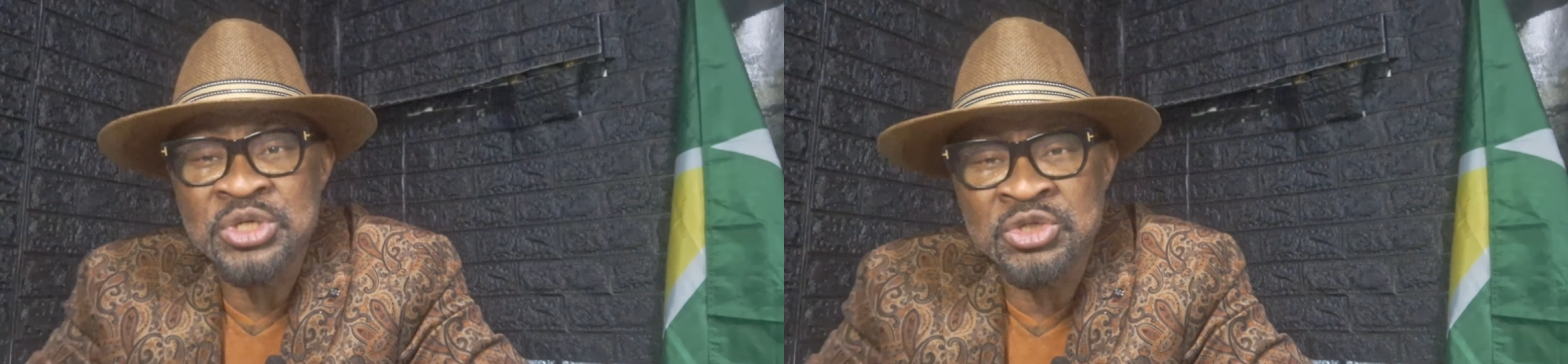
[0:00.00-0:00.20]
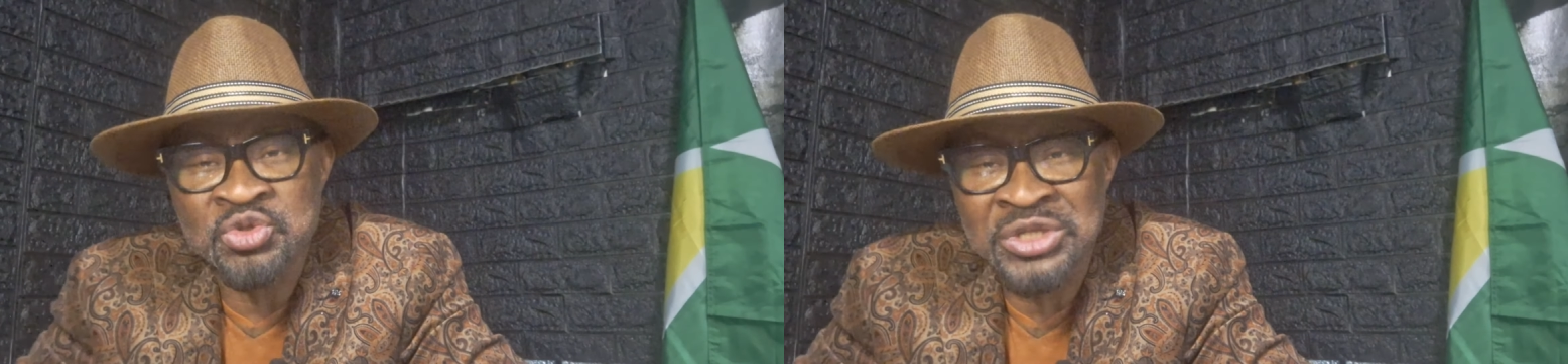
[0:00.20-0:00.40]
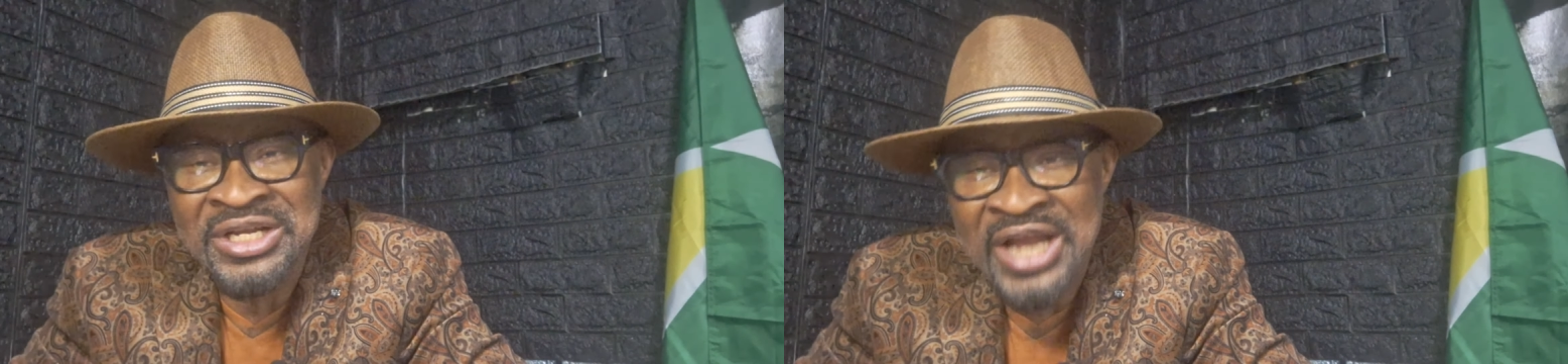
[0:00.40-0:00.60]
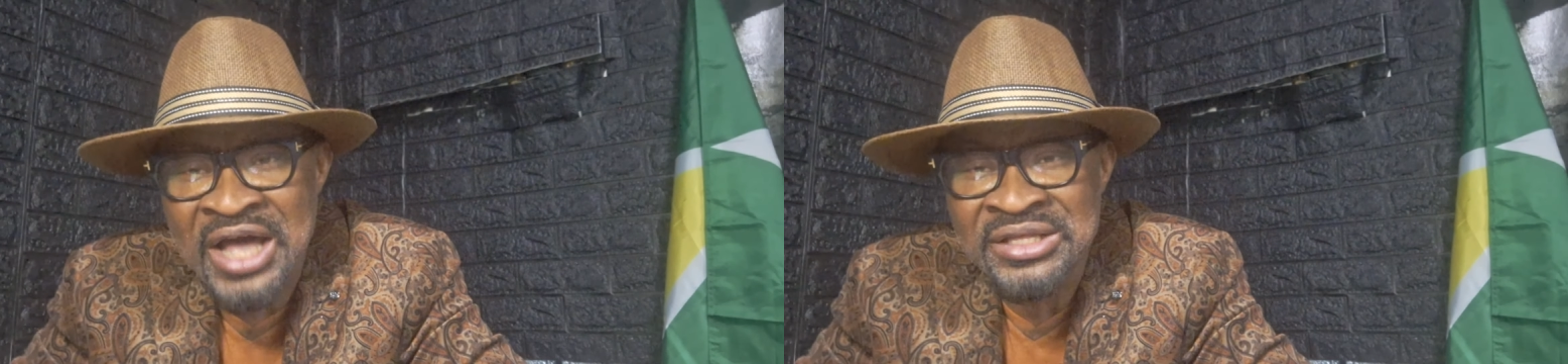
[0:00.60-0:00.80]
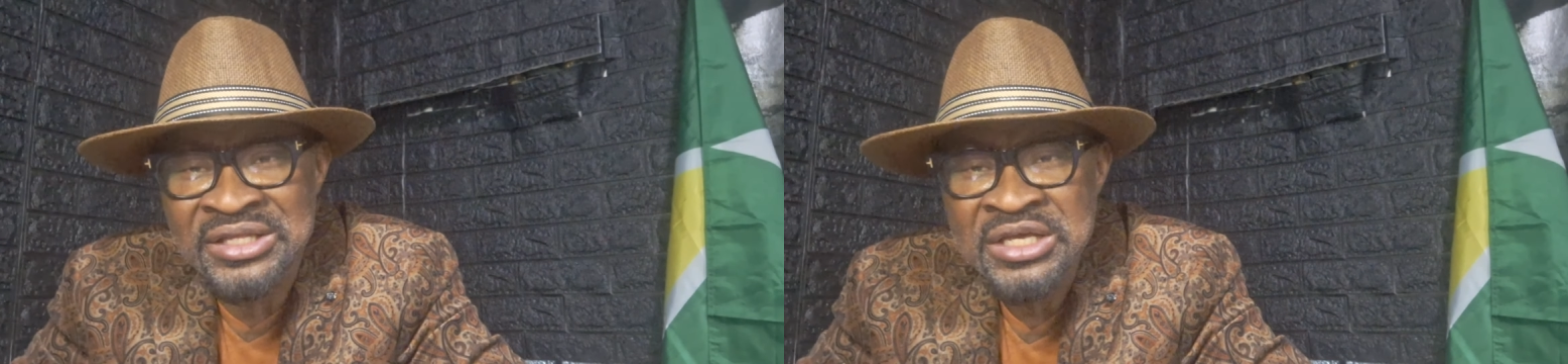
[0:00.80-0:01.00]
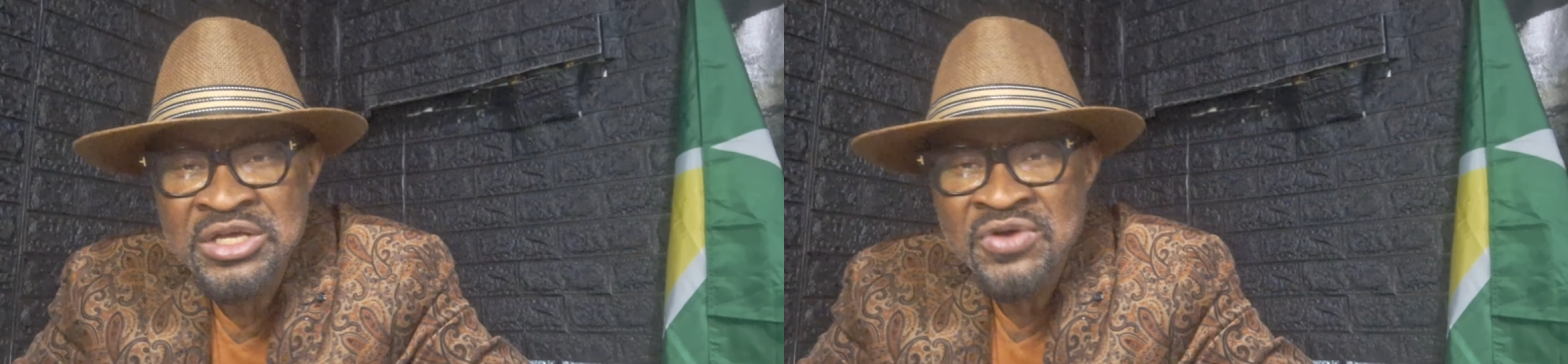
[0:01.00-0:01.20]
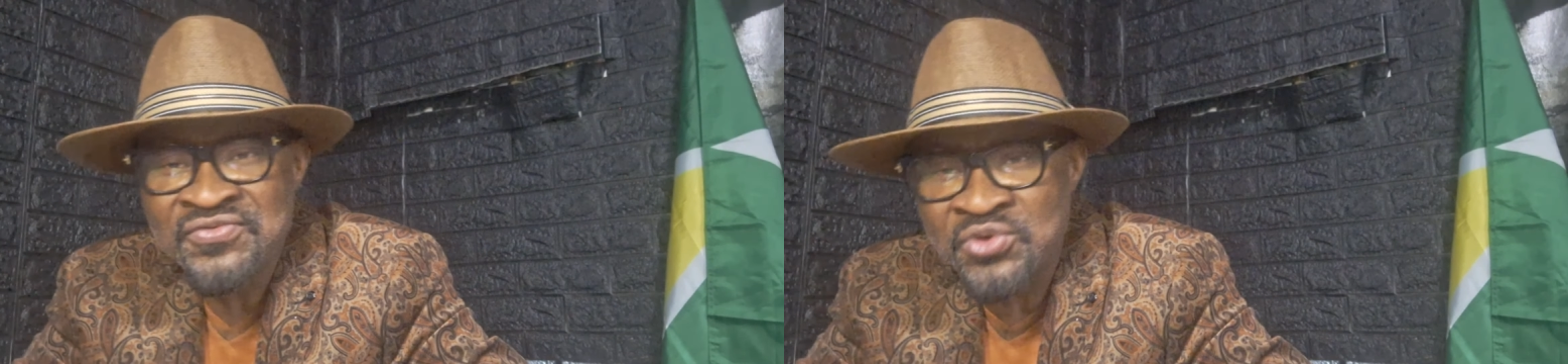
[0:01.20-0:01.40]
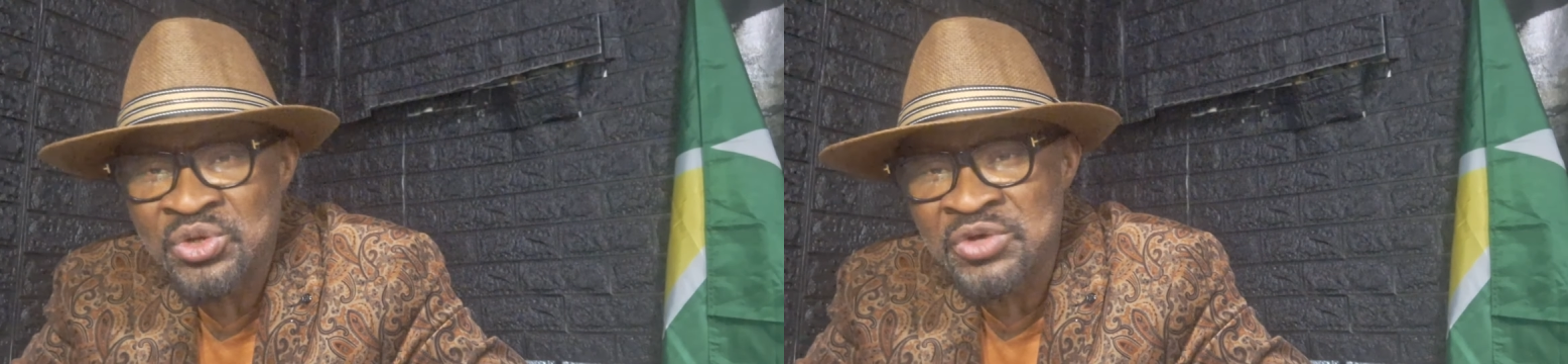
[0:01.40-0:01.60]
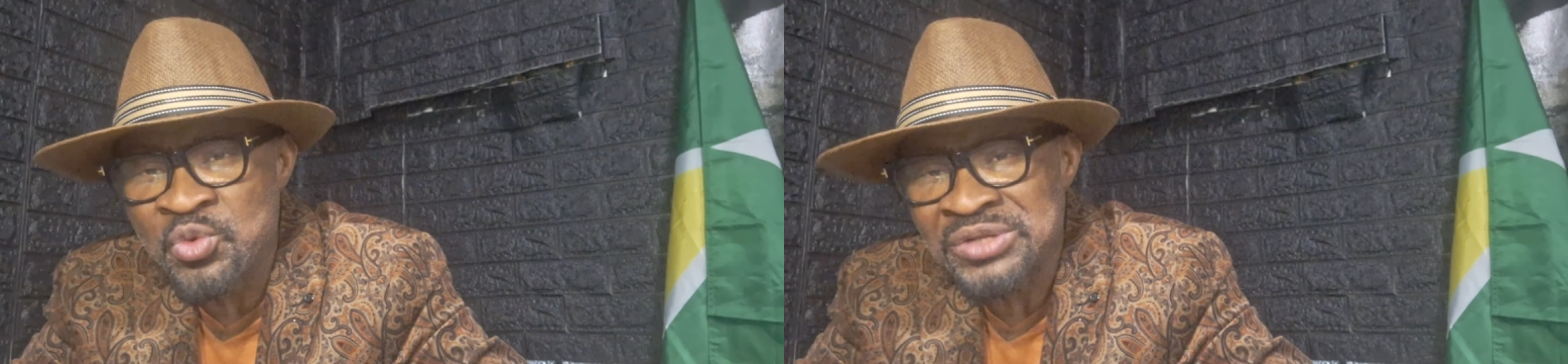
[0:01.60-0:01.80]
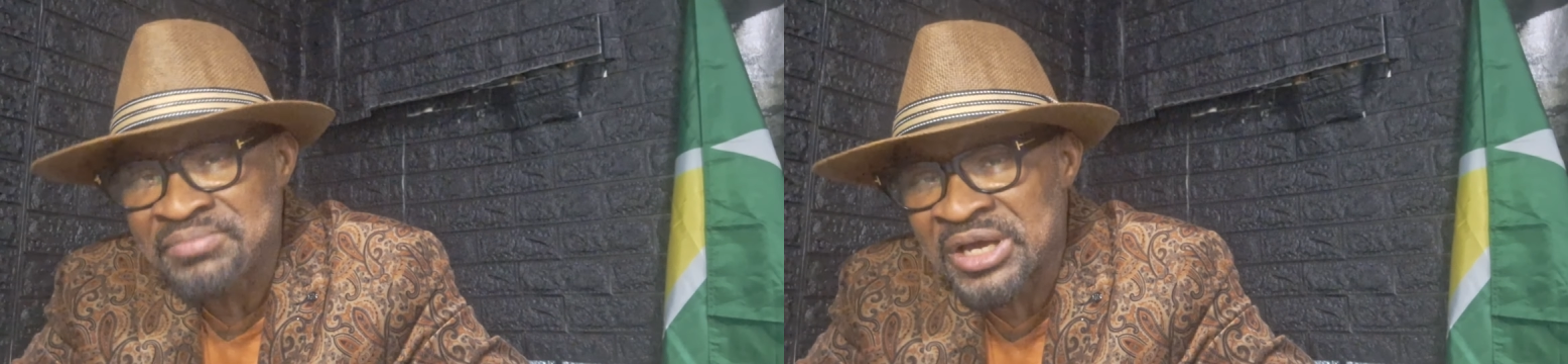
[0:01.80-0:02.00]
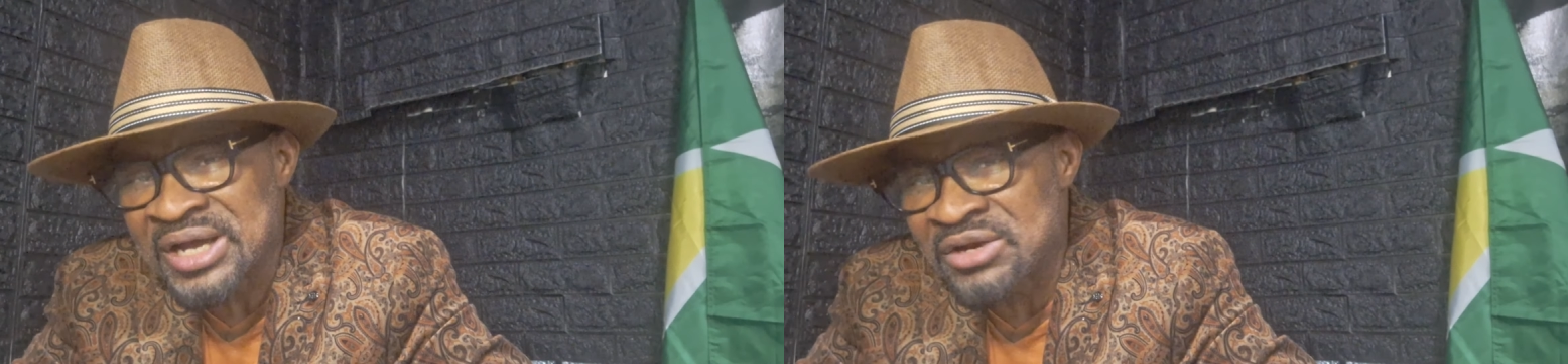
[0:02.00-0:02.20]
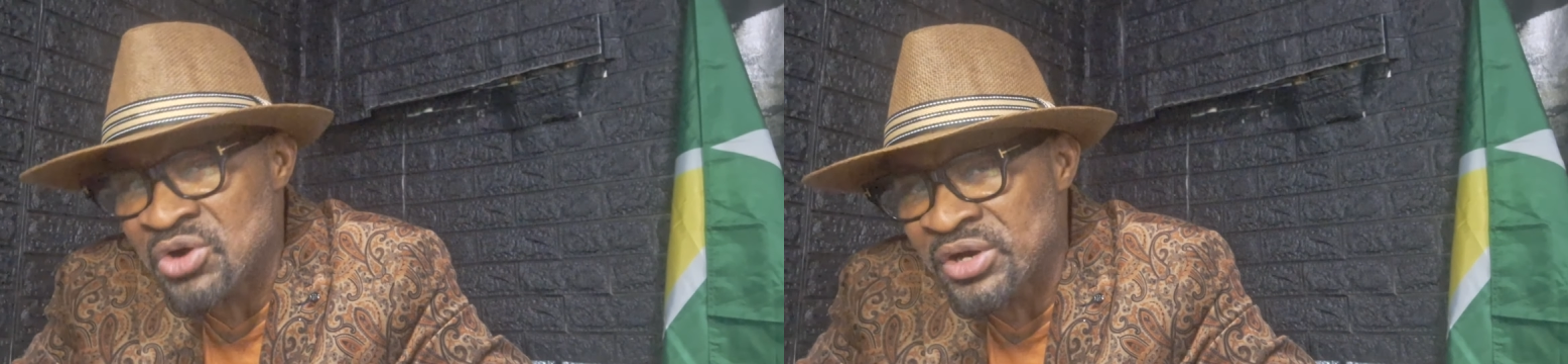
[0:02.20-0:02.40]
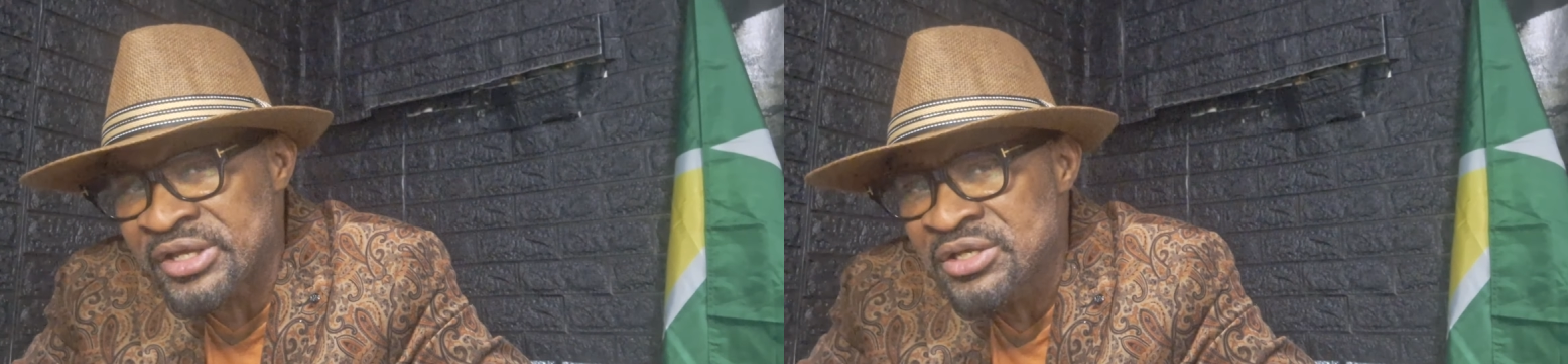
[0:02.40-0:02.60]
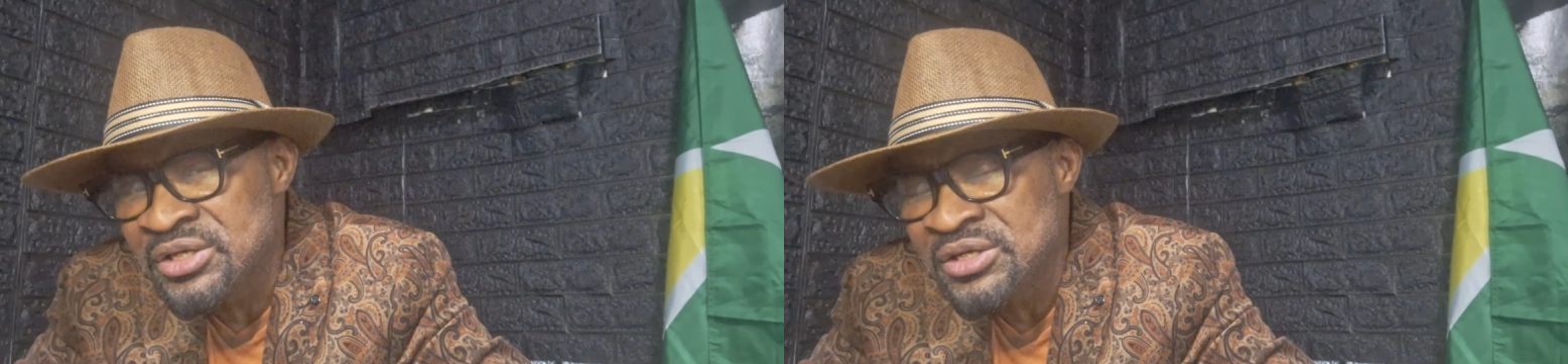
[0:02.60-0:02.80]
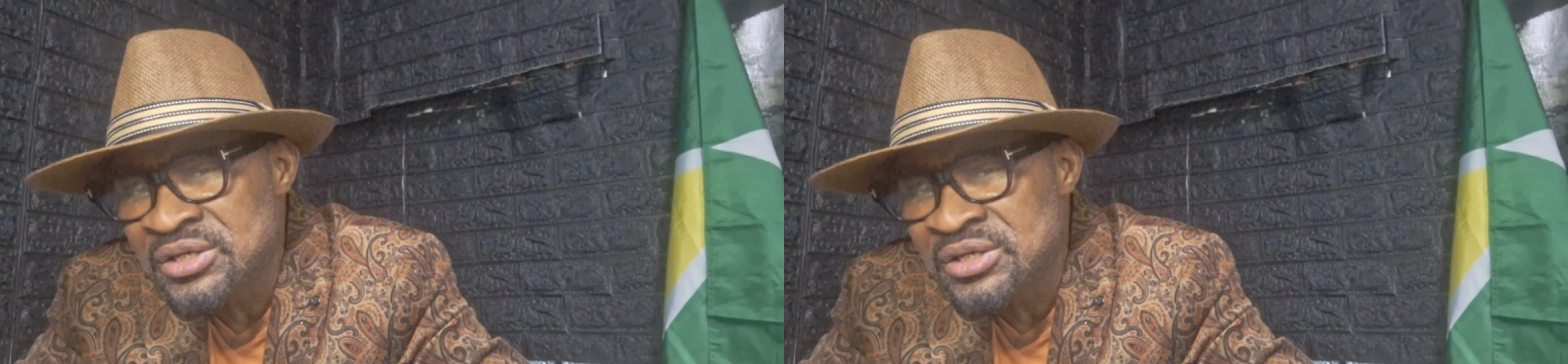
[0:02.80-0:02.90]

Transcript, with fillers: you into the land flowing with milk and honey.